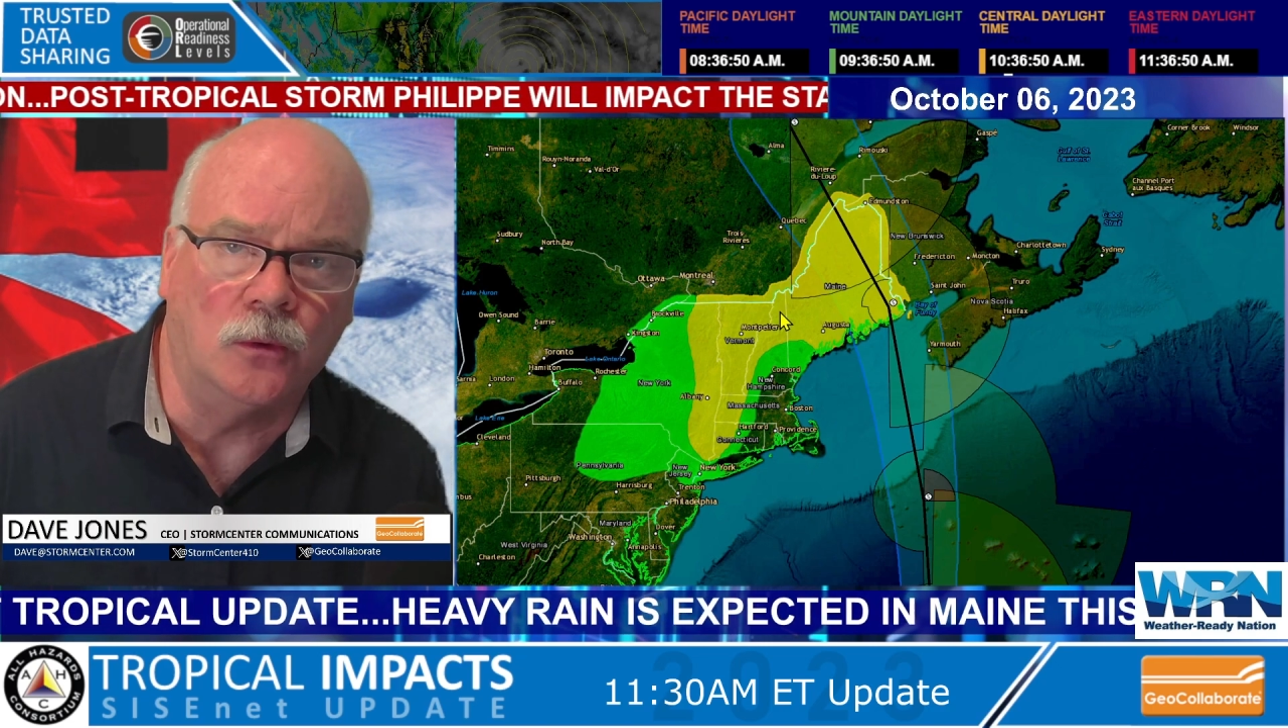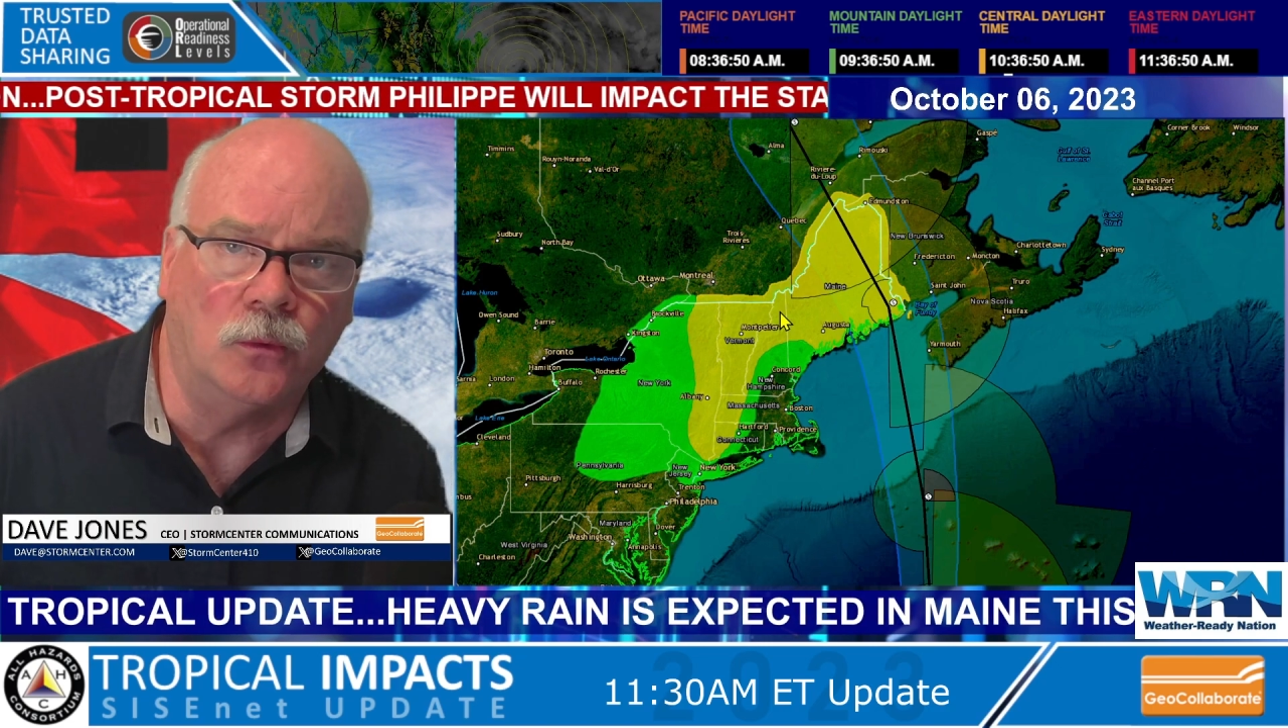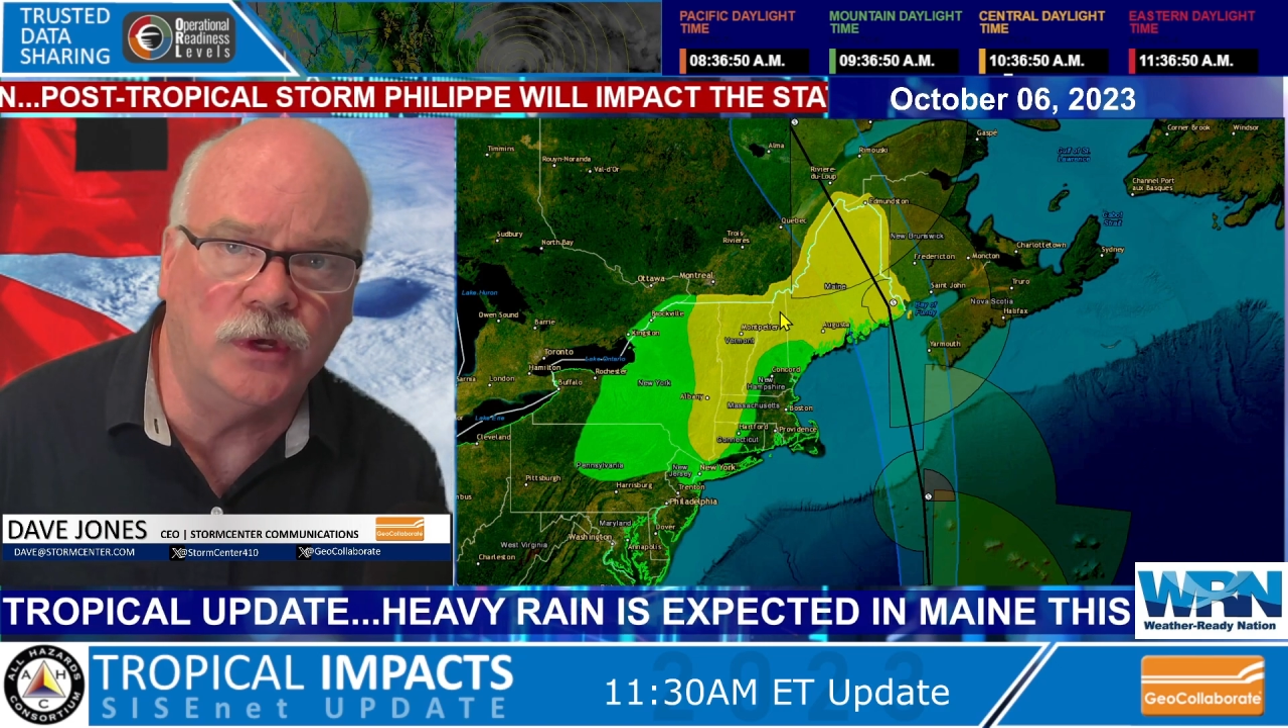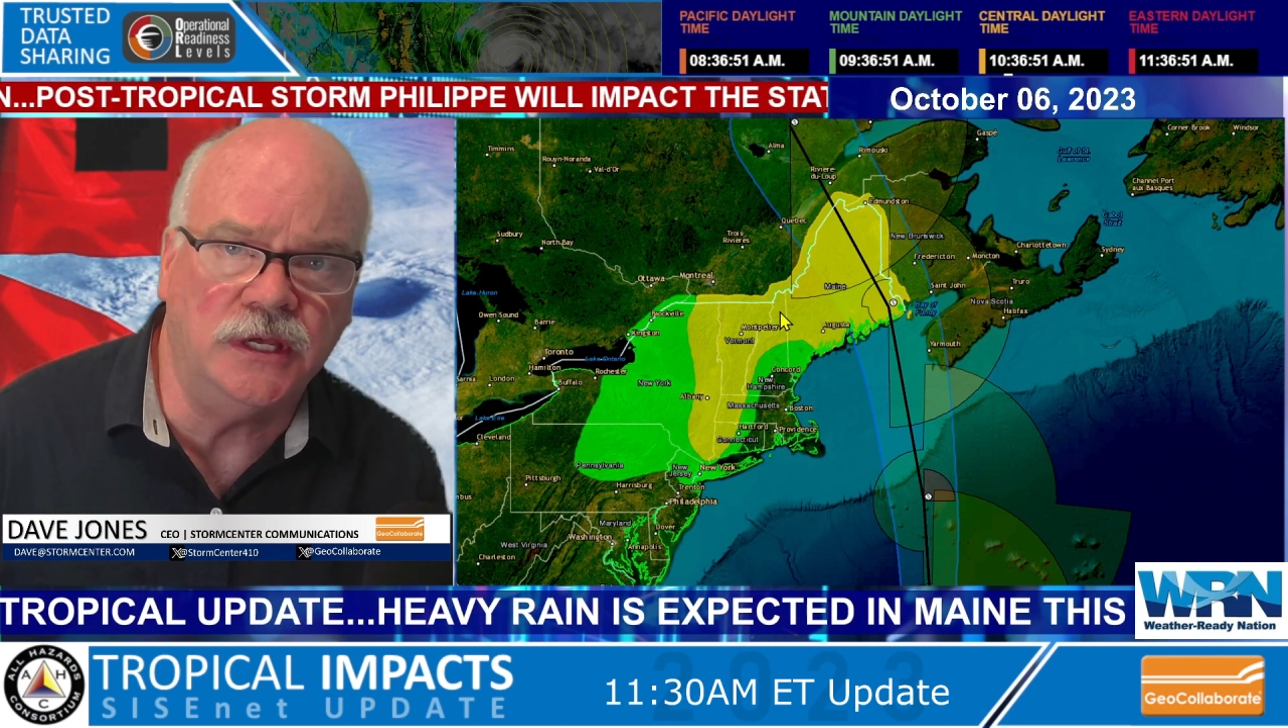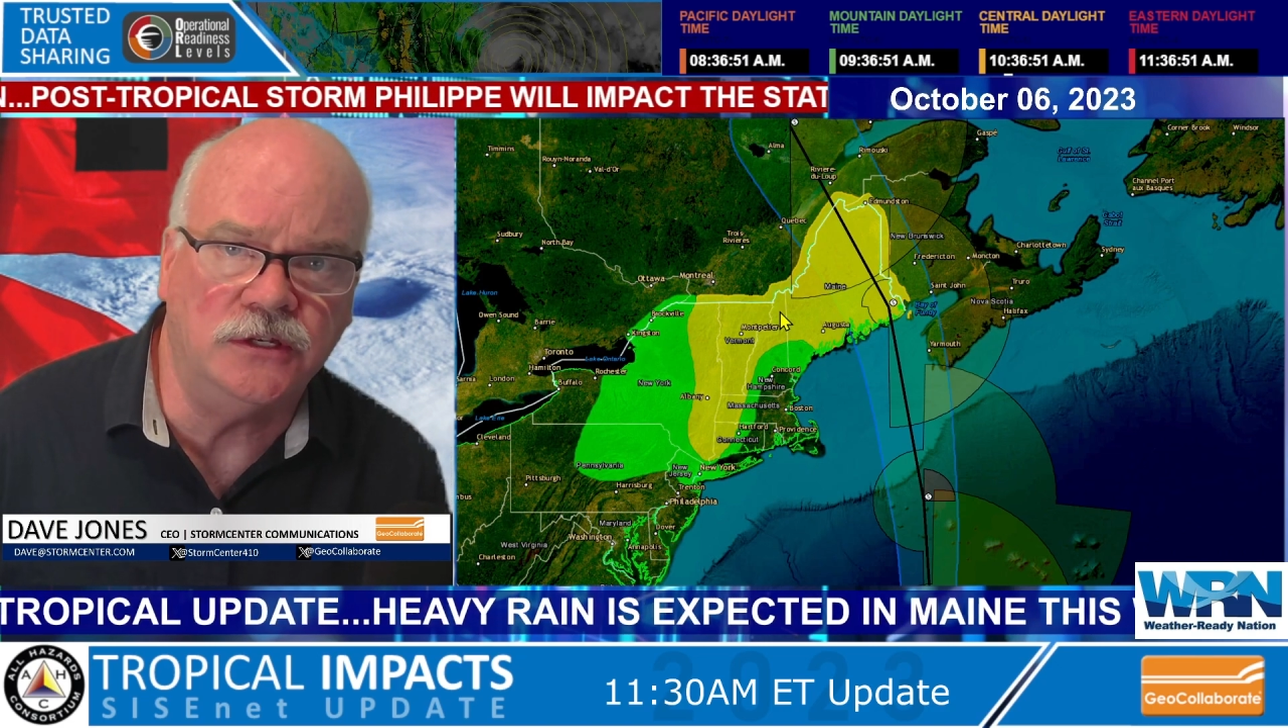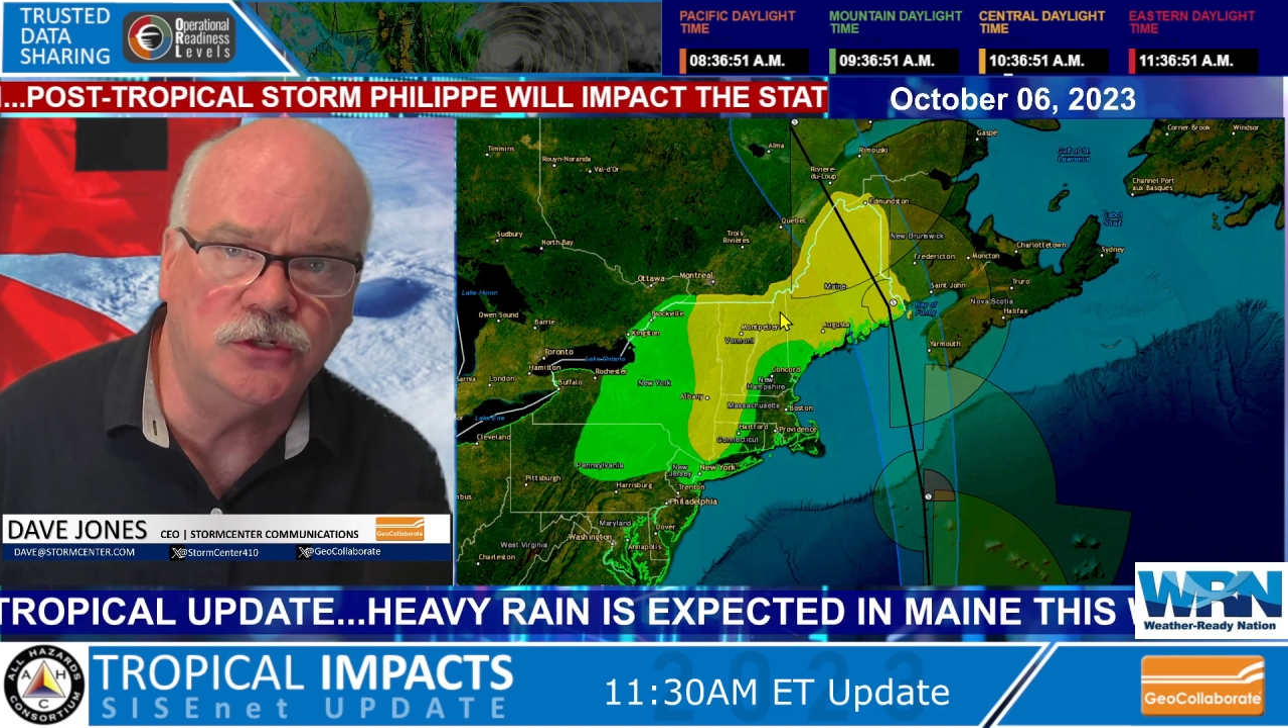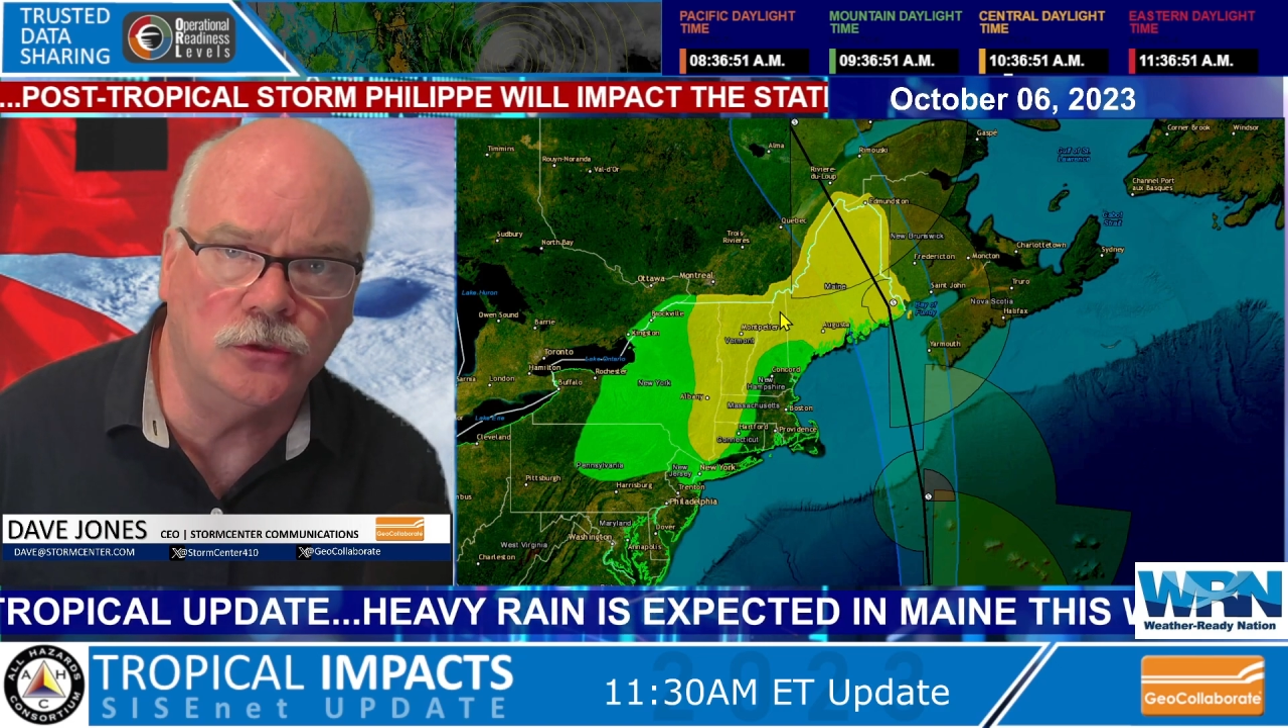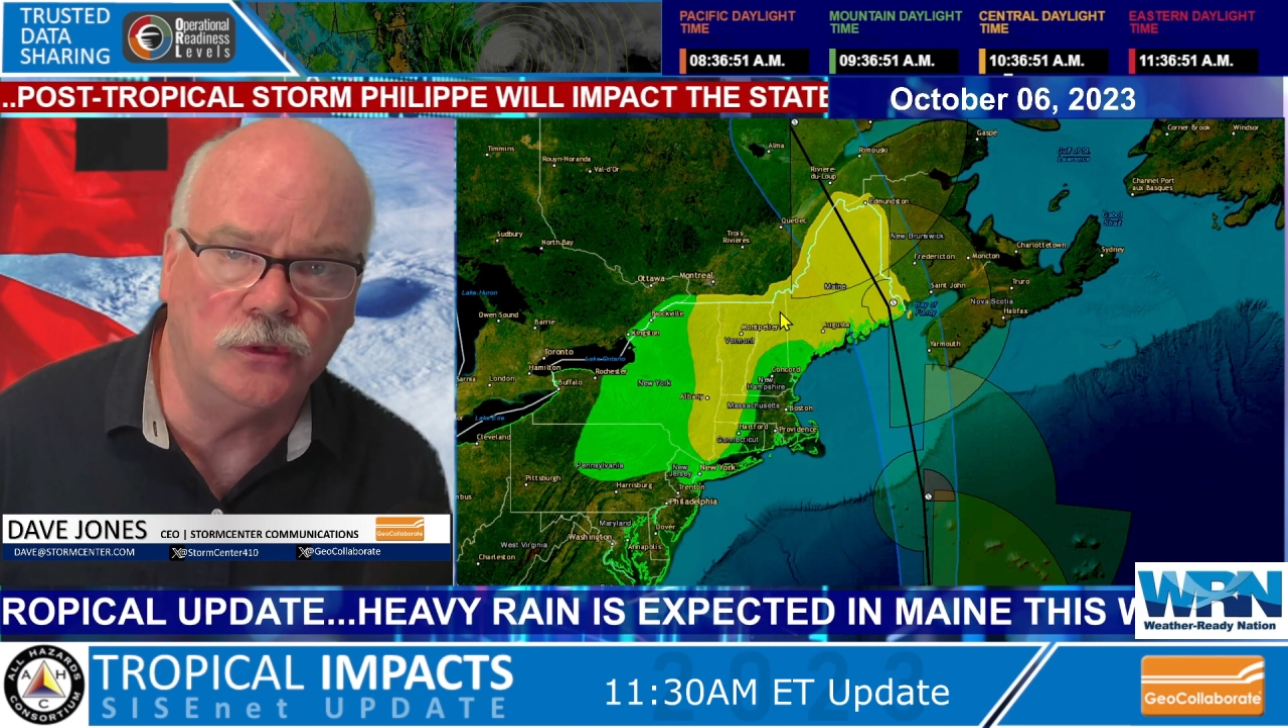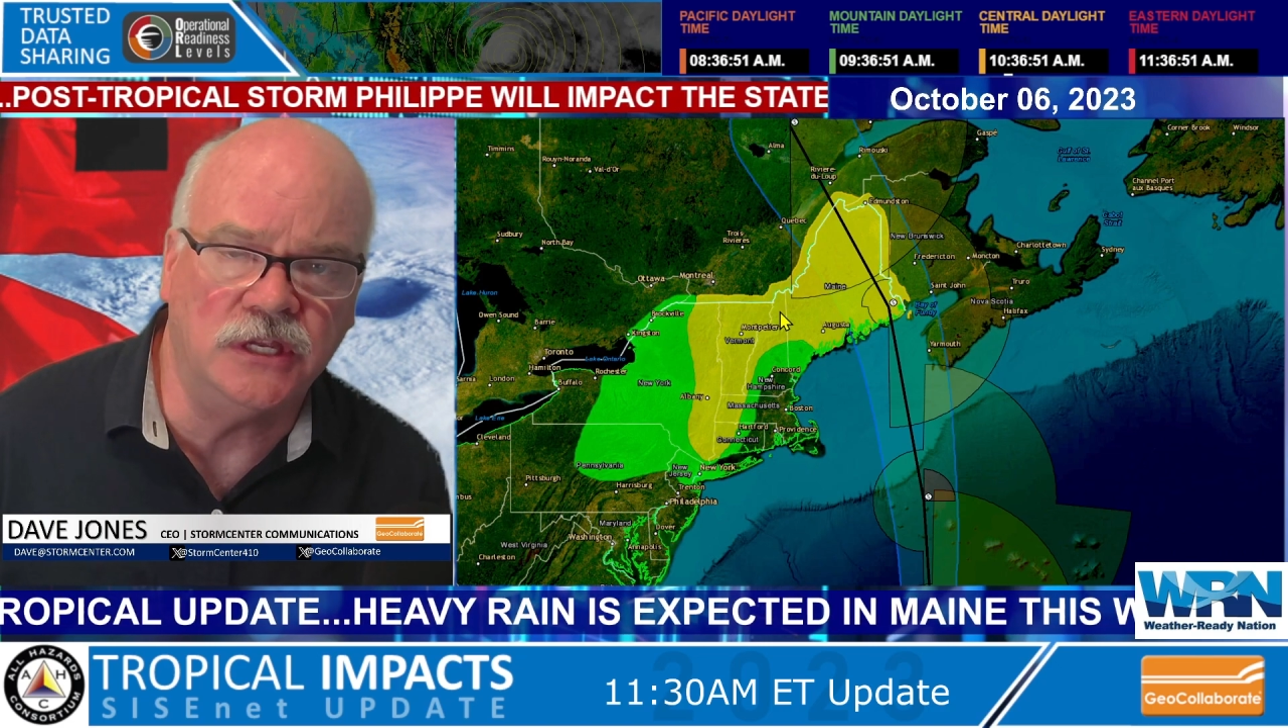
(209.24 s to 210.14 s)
We do